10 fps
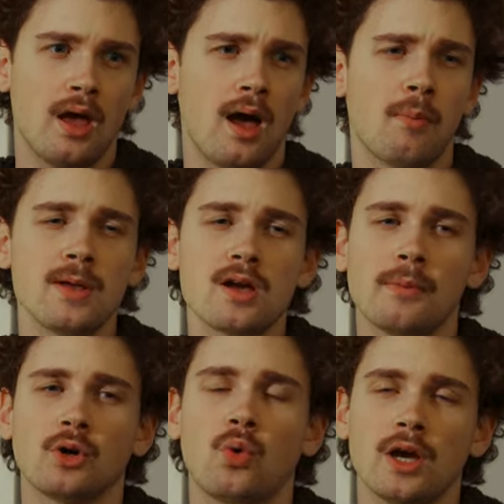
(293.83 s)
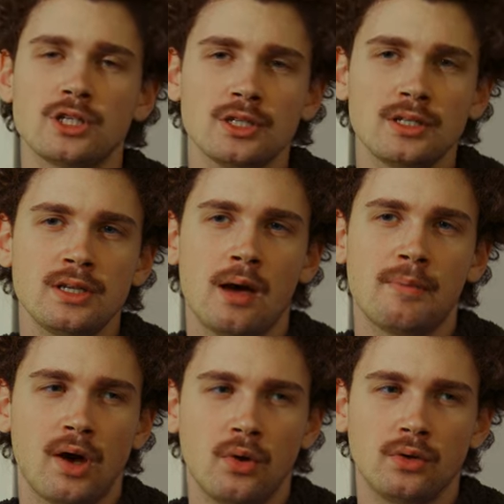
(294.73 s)
A pretty common question
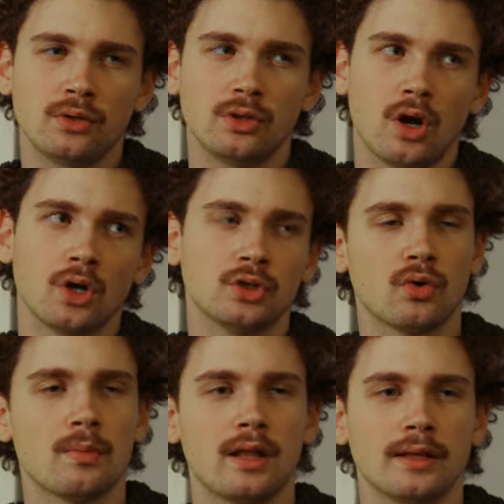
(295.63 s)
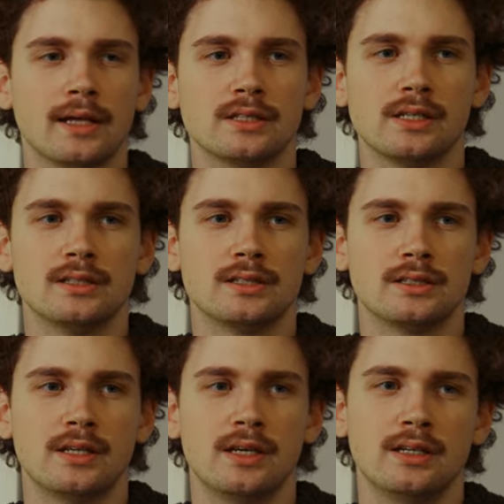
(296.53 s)
about large format
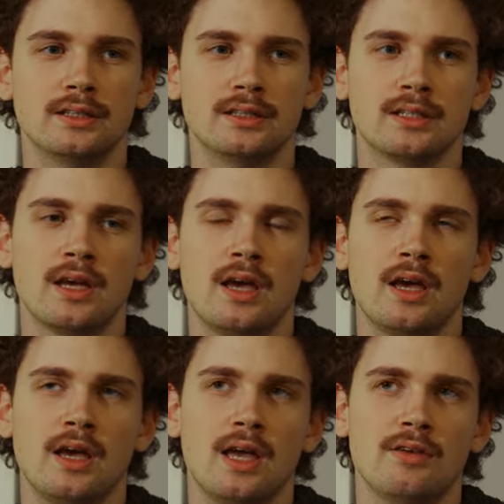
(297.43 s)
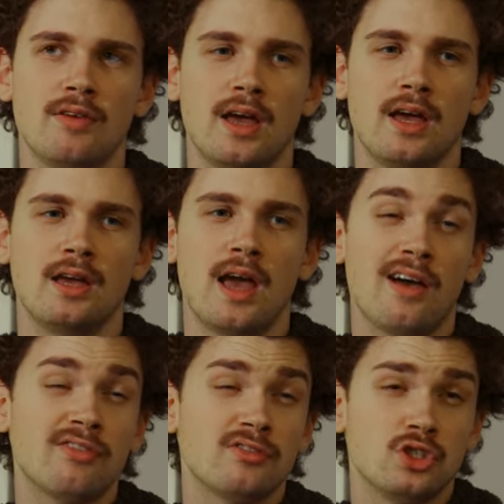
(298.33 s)
lenses is if a
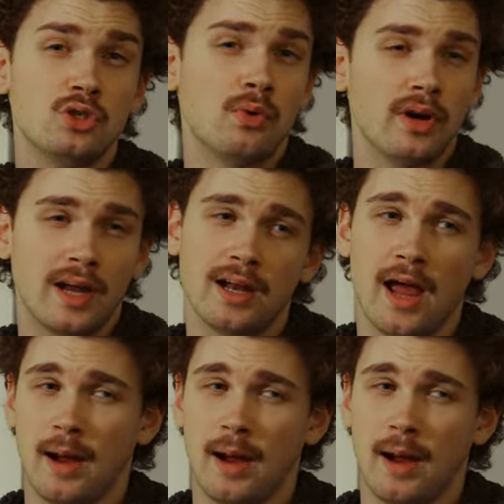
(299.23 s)
f2.8